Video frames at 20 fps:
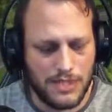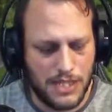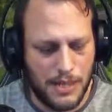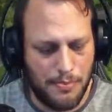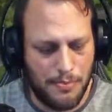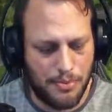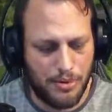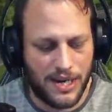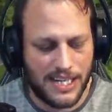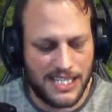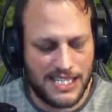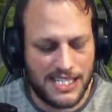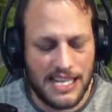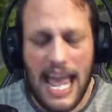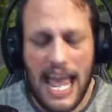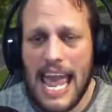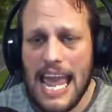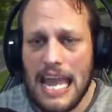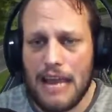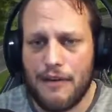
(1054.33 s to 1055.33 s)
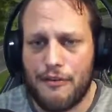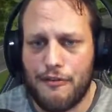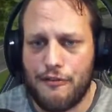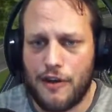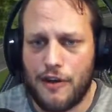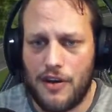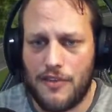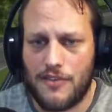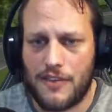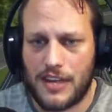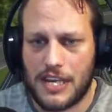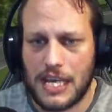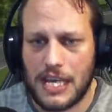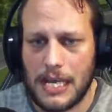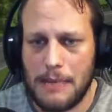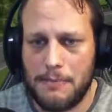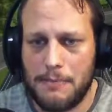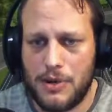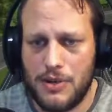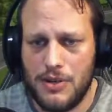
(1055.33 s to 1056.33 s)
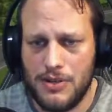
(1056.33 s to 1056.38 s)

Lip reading: press F on the keyboard.